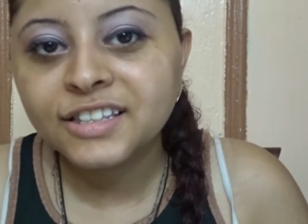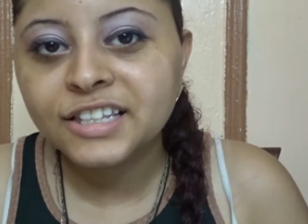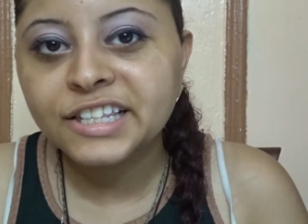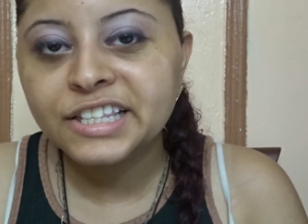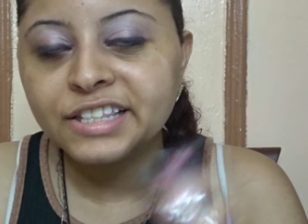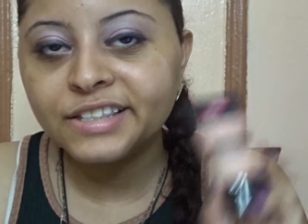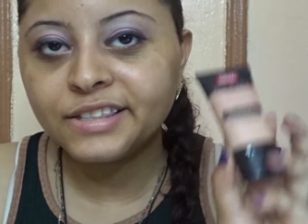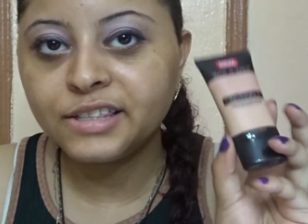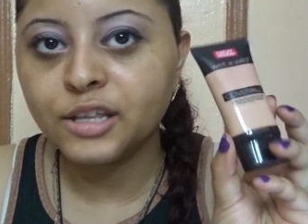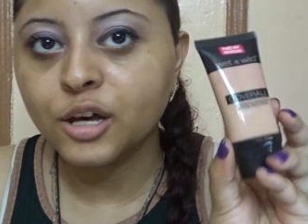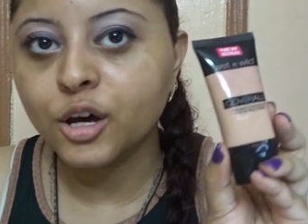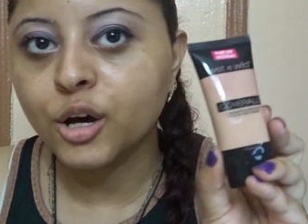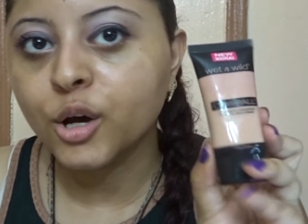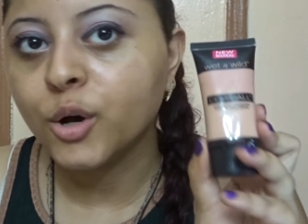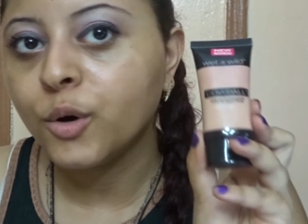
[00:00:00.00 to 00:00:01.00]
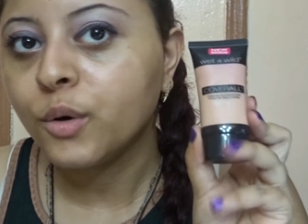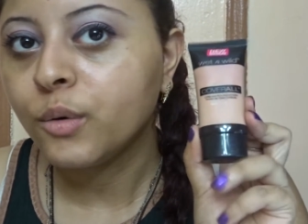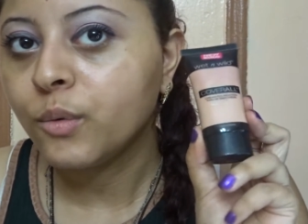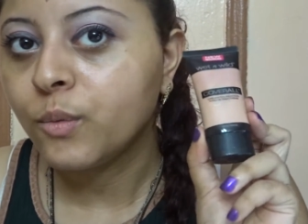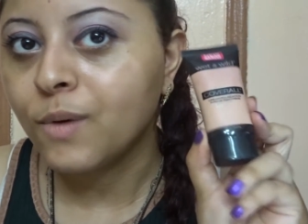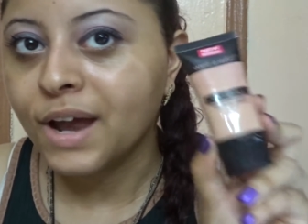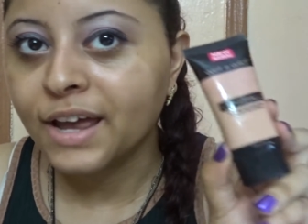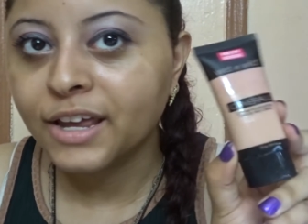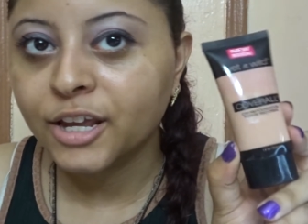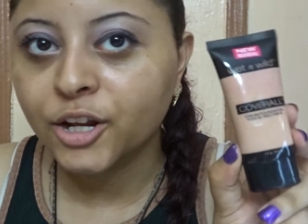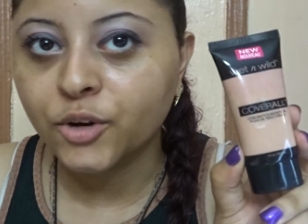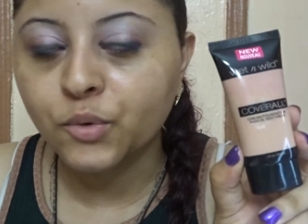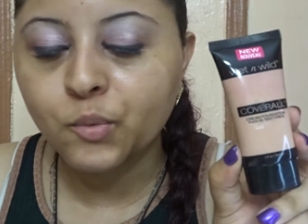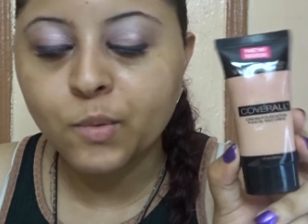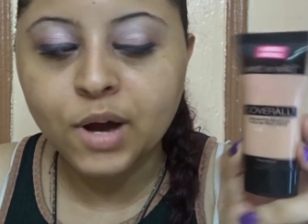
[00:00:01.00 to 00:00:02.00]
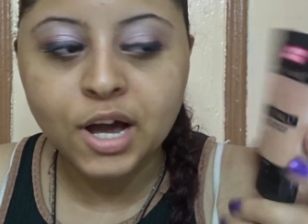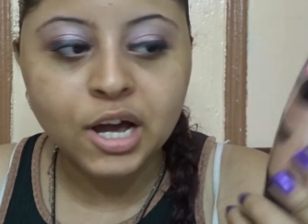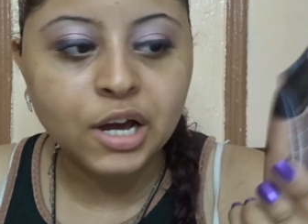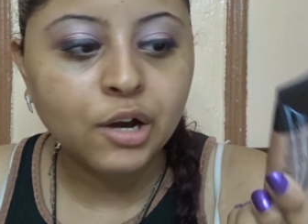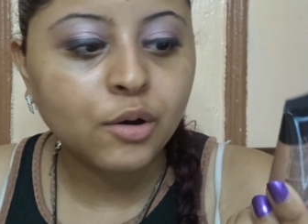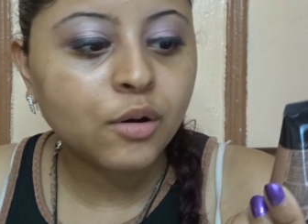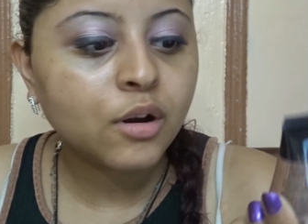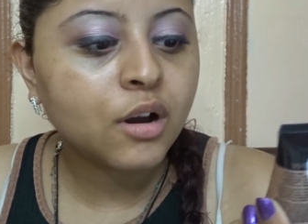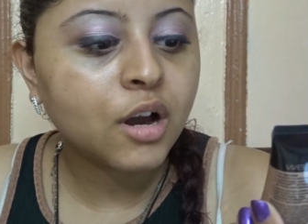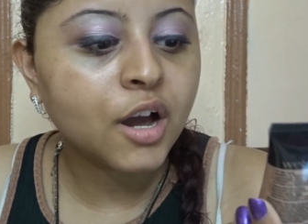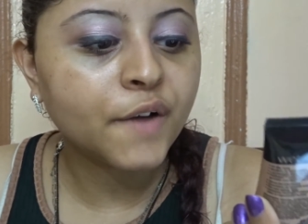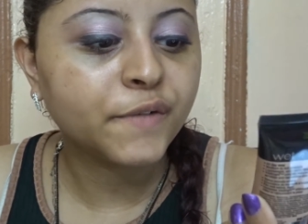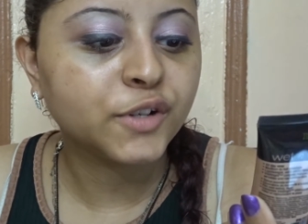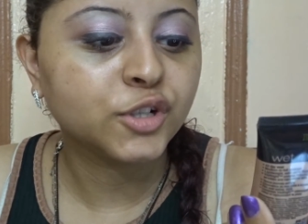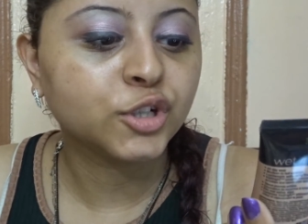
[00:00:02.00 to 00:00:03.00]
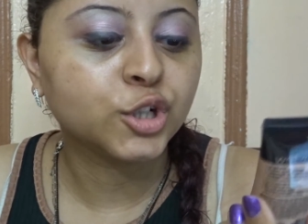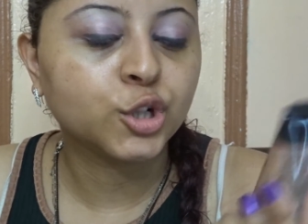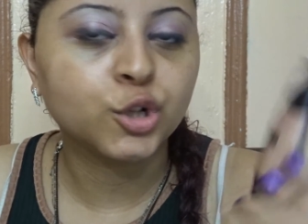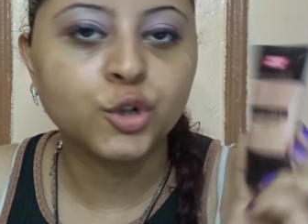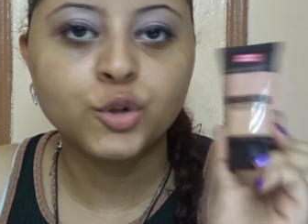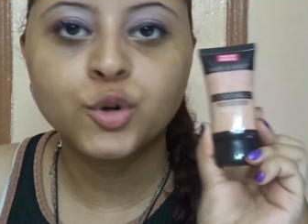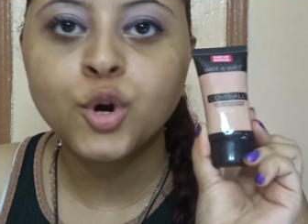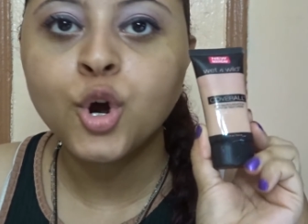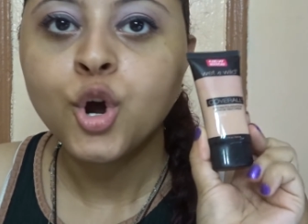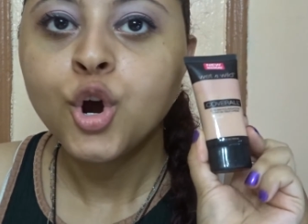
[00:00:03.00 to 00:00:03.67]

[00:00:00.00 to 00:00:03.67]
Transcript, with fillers: is the Wet n Wild CoverGirl